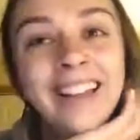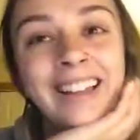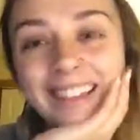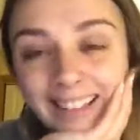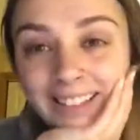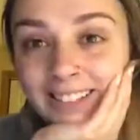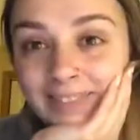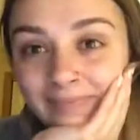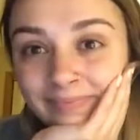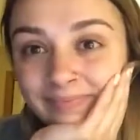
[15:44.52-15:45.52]
of you guys
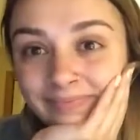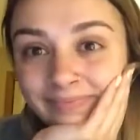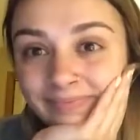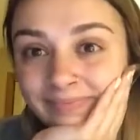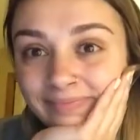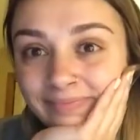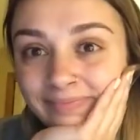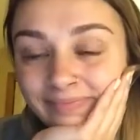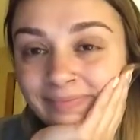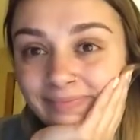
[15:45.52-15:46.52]
live on the East Coast. So
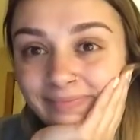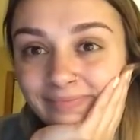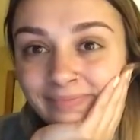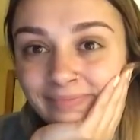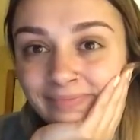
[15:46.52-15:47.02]
I moved out